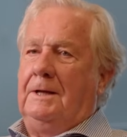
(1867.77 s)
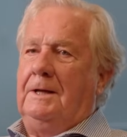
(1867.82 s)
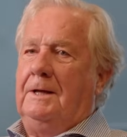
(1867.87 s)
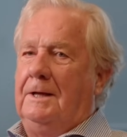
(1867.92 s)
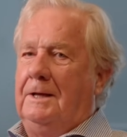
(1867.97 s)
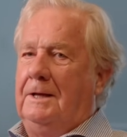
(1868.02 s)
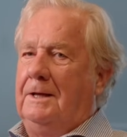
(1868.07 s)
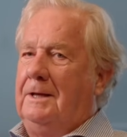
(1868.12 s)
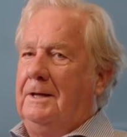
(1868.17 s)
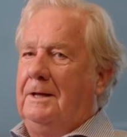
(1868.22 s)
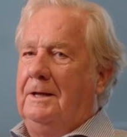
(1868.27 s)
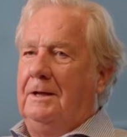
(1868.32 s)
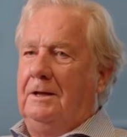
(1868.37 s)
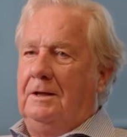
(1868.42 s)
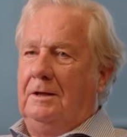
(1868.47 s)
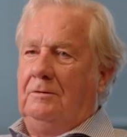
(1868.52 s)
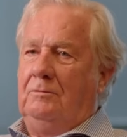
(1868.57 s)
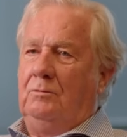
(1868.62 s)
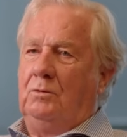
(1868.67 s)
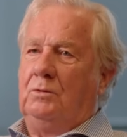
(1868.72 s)

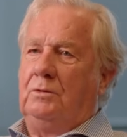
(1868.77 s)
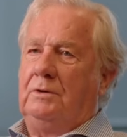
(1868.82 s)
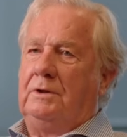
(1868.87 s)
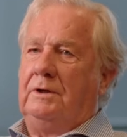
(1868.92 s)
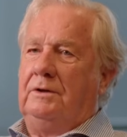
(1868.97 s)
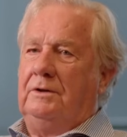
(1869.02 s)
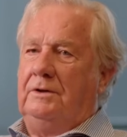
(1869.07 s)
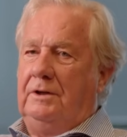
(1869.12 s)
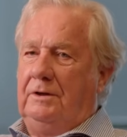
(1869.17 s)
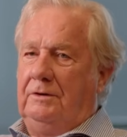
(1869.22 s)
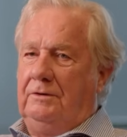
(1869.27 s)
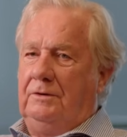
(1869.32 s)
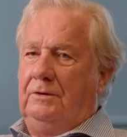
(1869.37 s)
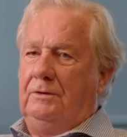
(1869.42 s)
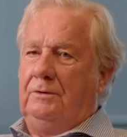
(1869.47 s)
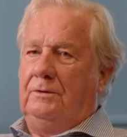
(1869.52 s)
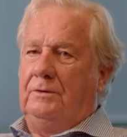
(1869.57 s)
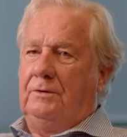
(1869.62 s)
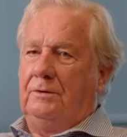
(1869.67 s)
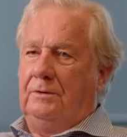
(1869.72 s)
will
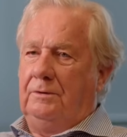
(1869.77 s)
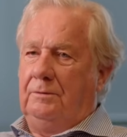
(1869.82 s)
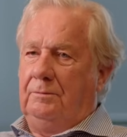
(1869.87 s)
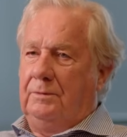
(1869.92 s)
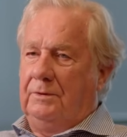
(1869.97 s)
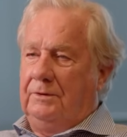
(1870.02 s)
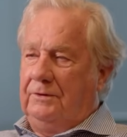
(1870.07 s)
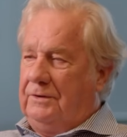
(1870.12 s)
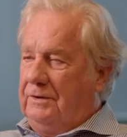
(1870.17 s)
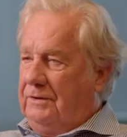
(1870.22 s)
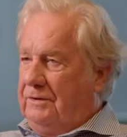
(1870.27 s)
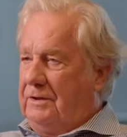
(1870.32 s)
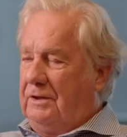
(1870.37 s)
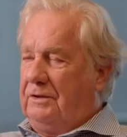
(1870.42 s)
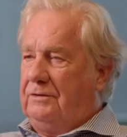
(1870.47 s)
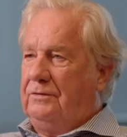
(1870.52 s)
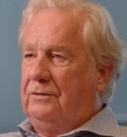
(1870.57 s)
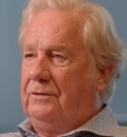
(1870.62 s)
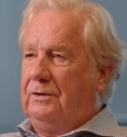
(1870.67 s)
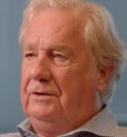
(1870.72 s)
continue to be
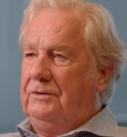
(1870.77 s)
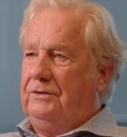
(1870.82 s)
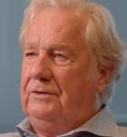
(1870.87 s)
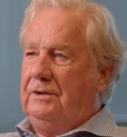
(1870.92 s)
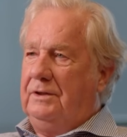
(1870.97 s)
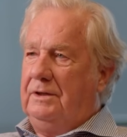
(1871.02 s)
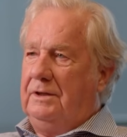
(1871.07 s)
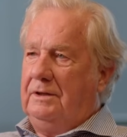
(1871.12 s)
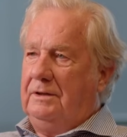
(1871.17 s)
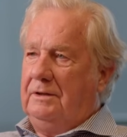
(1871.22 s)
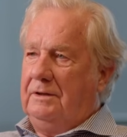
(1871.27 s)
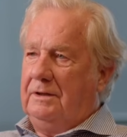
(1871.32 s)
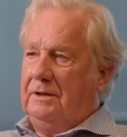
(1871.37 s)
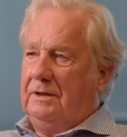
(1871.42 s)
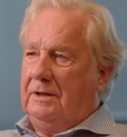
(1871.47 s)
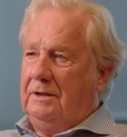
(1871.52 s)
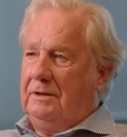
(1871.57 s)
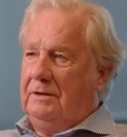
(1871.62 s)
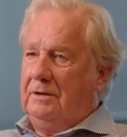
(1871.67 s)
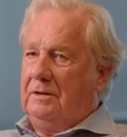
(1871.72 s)
successful this year
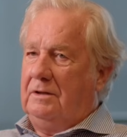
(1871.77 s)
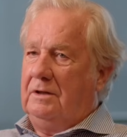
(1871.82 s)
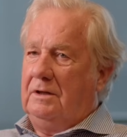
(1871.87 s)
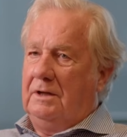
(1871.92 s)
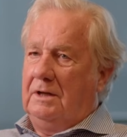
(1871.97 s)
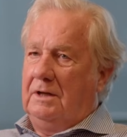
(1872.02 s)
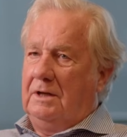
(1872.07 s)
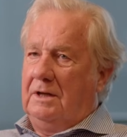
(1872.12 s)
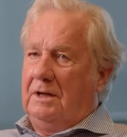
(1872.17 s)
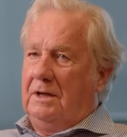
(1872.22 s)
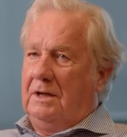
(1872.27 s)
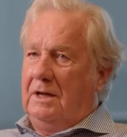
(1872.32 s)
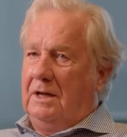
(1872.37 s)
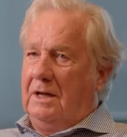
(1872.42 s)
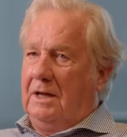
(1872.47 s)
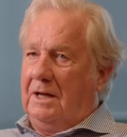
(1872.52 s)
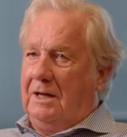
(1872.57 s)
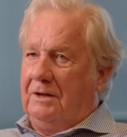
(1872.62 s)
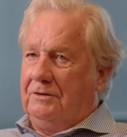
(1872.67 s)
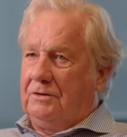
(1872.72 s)
and
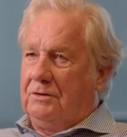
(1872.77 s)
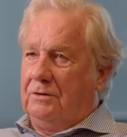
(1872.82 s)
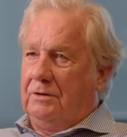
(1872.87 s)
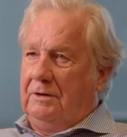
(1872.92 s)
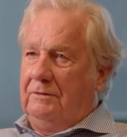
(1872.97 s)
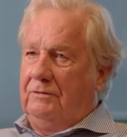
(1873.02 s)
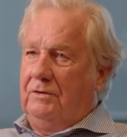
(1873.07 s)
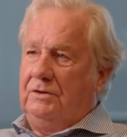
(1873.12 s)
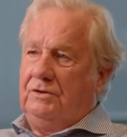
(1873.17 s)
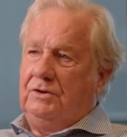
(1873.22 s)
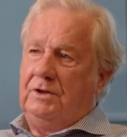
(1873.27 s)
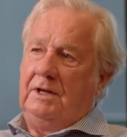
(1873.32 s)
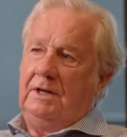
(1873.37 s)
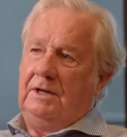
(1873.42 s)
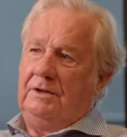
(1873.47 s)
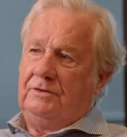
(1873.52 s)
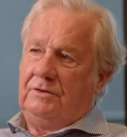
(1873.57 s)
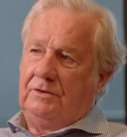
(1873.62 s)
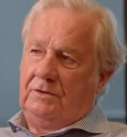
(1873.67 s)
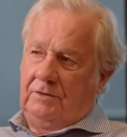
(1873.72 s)
has got every
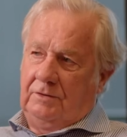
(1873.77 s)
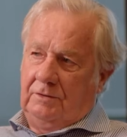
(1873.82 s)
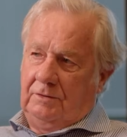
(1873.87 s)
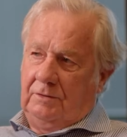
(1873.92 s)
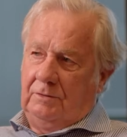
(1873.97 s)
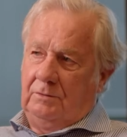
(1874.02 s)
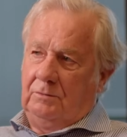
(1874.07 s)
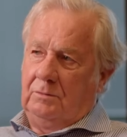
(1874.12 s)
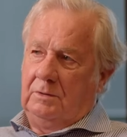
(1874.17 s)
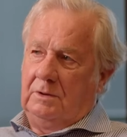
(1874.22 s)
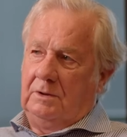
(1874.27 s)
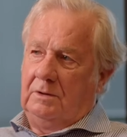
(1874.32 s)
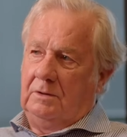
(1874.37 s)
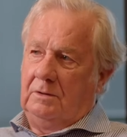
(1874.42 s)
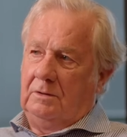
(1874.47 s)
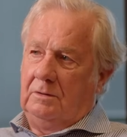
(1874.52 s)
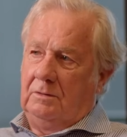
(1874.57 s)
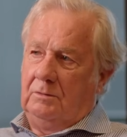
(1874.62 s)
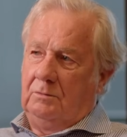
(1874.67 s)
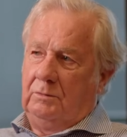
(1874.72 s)
chance to
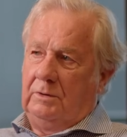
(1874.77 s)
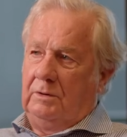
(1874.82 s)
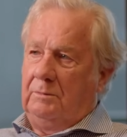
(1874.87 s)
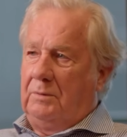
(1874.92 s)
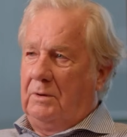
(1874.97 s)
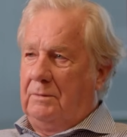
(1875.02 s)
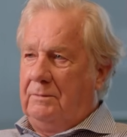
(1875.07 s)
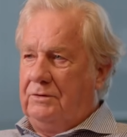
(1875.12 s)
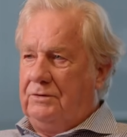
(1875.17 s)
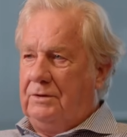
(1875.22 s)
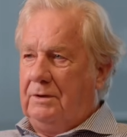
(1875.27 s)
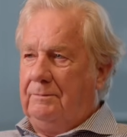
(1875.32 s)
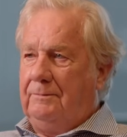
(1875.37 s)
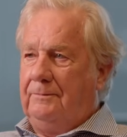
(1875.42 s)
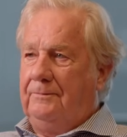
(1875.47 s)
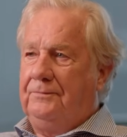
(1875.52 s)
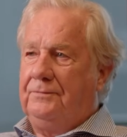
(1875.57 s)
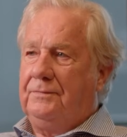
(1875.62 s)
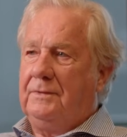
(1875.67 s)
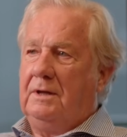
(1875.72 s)
win a premiership.